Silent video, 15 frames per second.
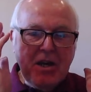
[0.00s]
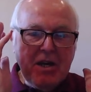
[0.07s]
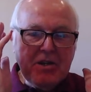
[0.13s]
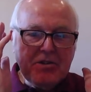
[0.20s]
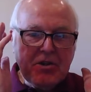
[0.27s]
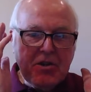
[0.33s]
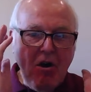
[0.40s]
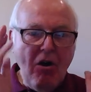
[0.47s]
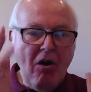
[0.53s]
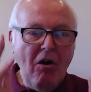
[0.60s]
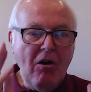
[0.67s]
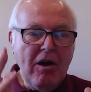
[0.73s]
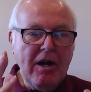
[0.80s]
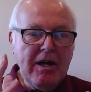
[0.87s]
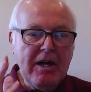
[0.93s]
It's
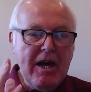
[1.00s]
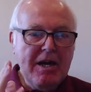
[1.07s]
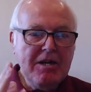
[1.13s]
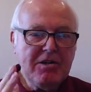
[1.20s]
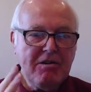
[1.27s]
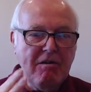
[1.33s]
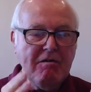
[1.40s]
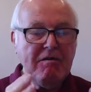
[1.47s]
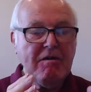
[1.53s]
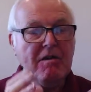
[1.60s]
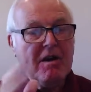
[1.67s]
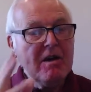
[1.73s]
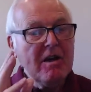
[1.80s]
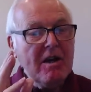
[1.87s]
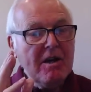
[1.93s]
all a case of
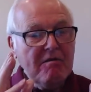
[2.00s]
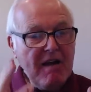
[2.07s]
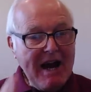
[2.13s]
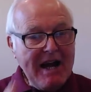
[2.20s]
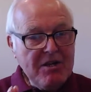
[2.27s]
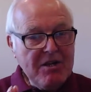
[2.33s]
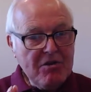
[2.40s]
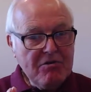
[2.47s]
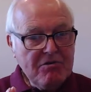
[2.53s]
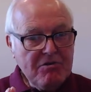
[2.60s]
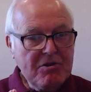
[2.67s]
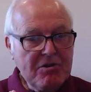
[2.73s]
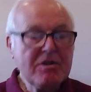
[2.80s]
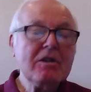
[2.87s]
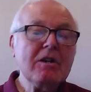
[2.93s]

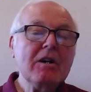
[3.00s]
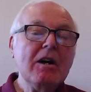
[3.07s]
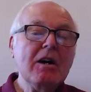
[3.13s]
values